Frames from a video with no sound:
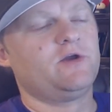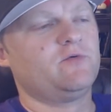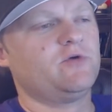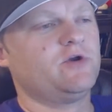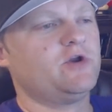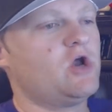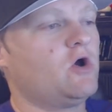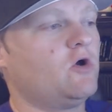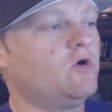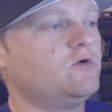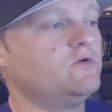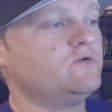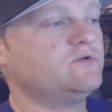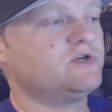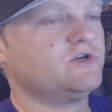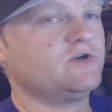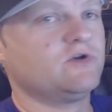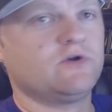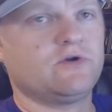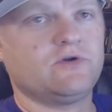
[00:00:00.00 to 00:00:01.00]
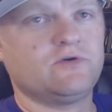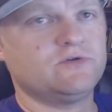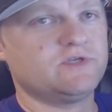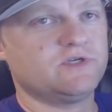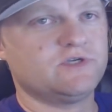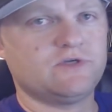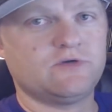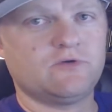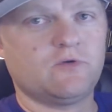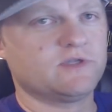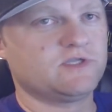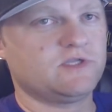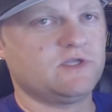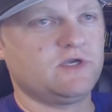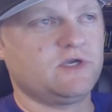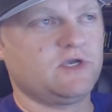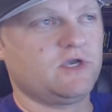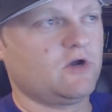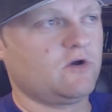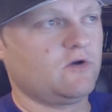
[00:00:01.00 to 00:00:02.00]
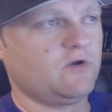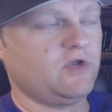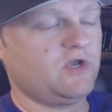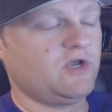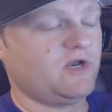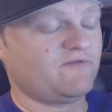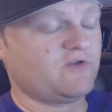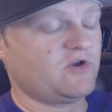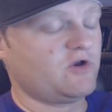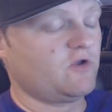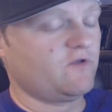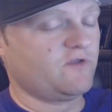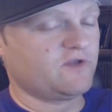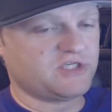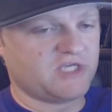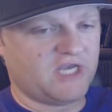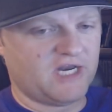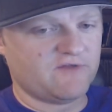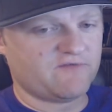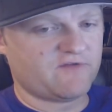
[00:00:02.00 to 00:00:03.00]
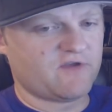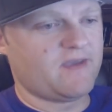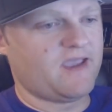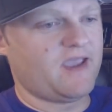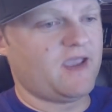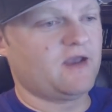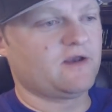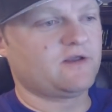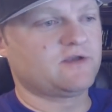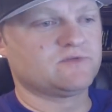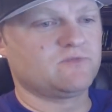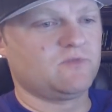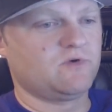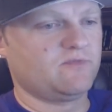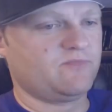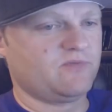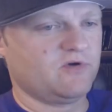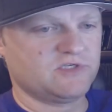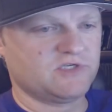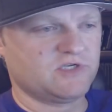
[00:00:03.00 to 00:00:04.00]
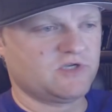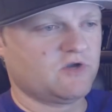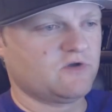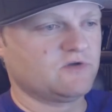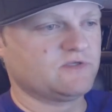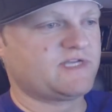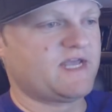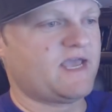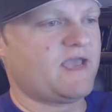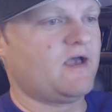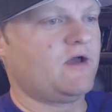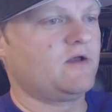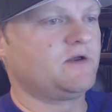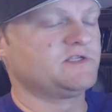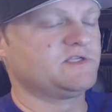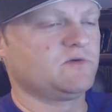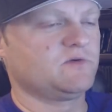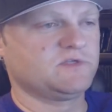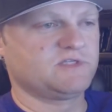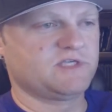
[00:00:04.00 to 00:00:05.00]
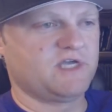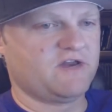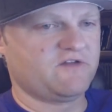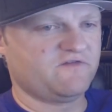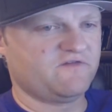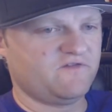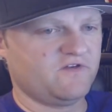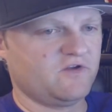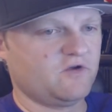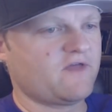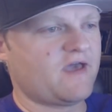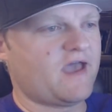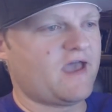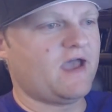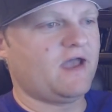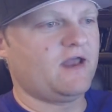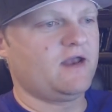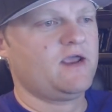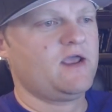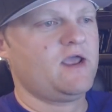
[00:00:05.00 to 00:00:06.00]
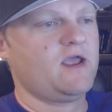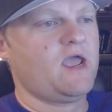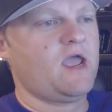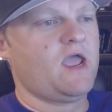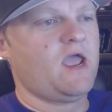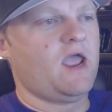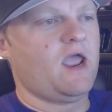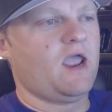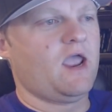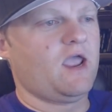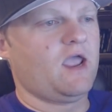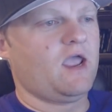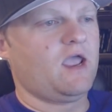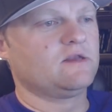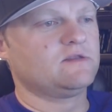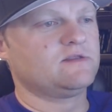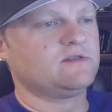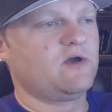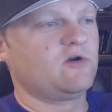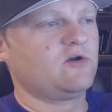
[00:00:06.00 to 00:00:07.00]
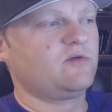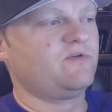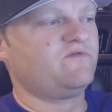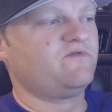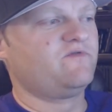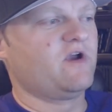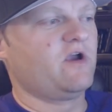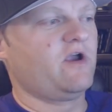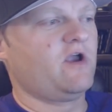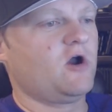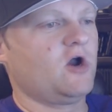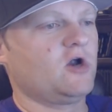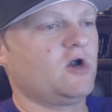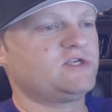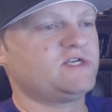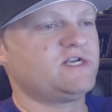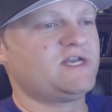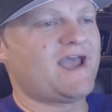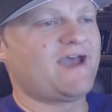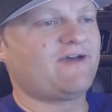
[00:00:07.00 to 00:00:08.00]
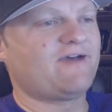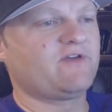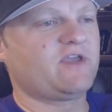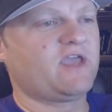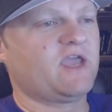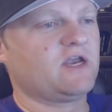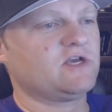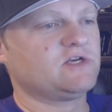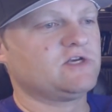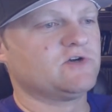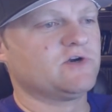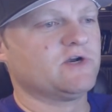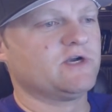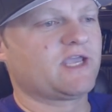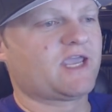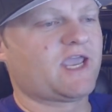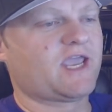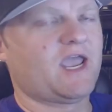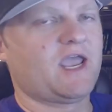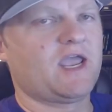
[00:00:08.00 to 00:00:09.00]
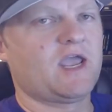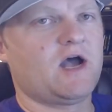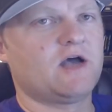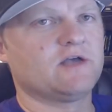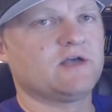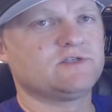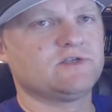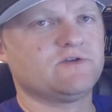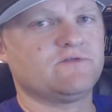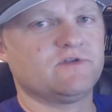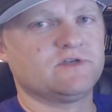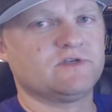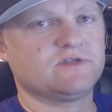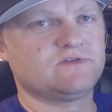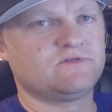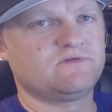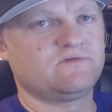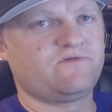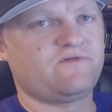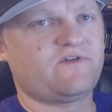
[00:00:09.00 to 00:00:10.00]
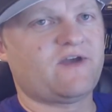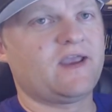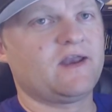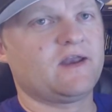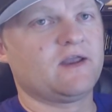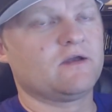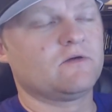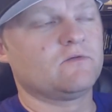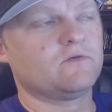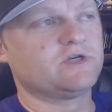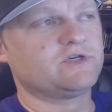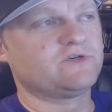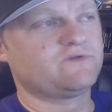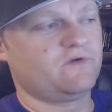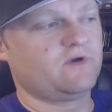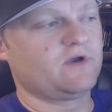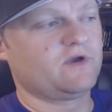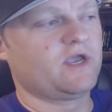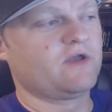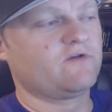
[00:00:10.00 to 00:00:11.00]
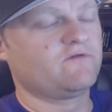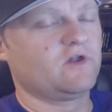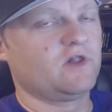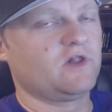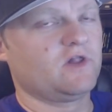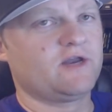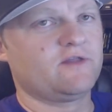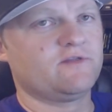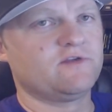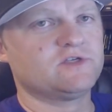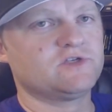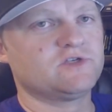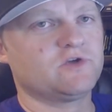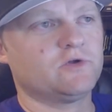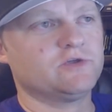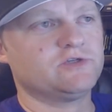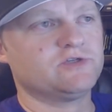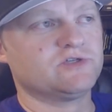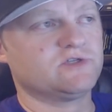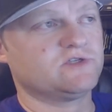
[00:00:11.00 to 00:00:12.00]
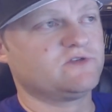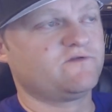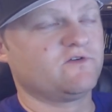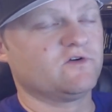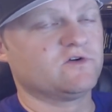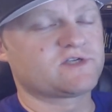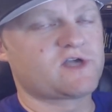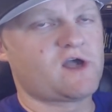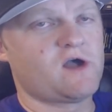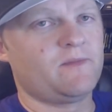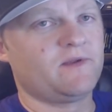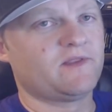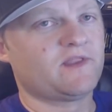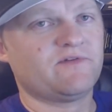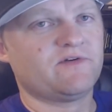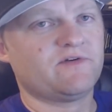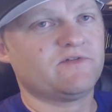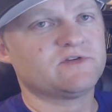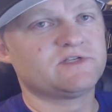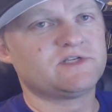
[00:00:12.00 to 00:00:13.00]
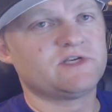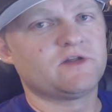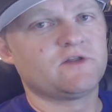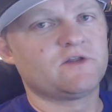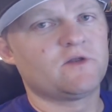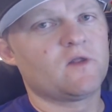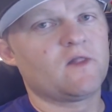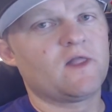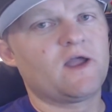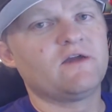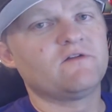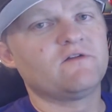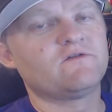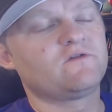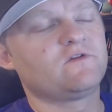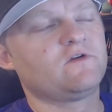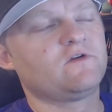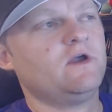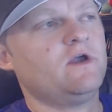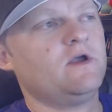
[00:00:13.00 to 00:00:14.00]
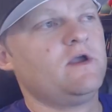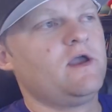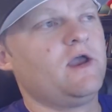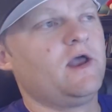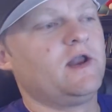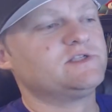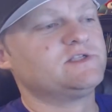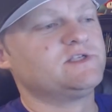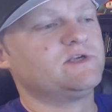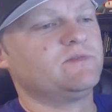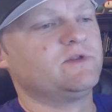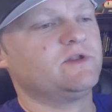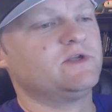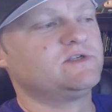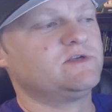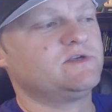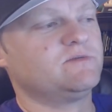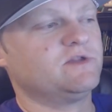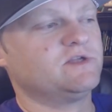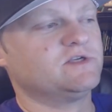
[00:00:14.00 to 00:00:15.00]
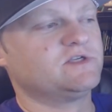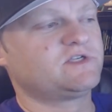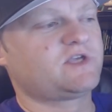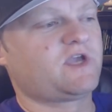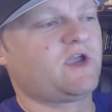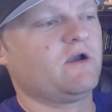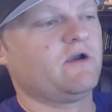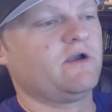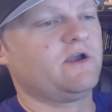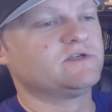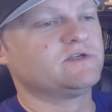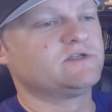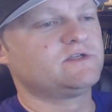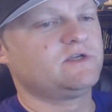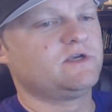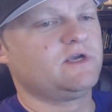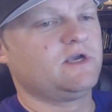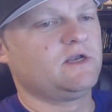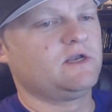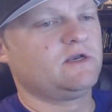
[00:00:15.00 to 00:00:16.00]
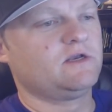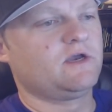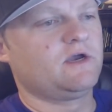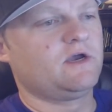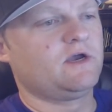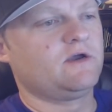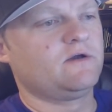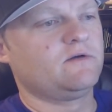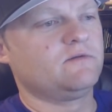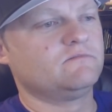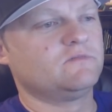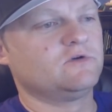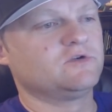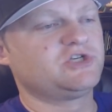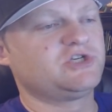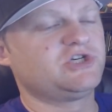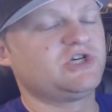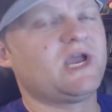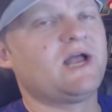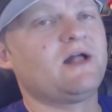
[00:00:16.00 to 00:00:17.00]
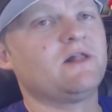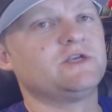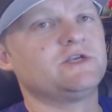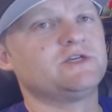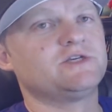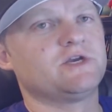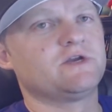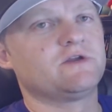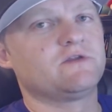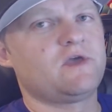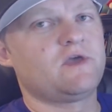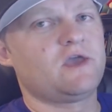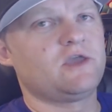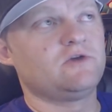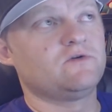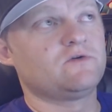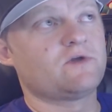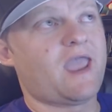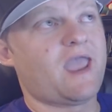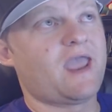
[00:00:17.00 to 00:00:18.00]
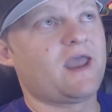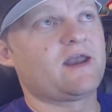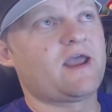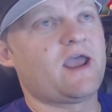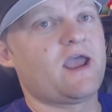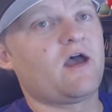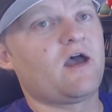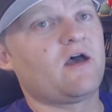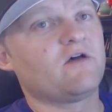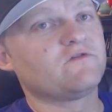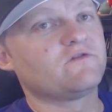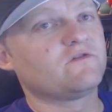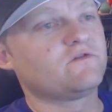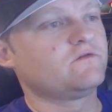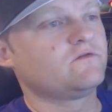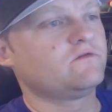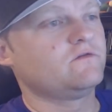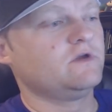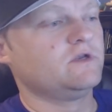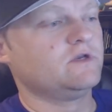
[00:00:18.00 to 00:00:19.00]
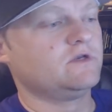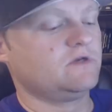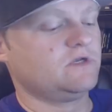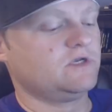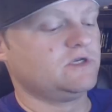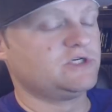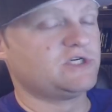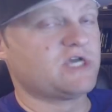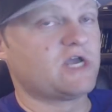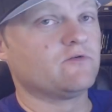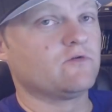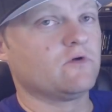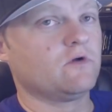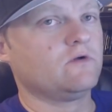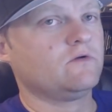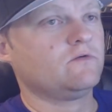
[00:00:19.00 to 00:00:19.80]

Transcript: You wouldn't know who's in who's in who. What, you know, you'd have to know the chain of command because one person goes down and someone's got to fill that, and that would have been very hard to navigate during the chaos of this fighting. Which again, for a lot of these soldiers, is the first combat they've ever seen in their life. And it's some of the some of the scariest and uh, most challenging that you can have in, in general.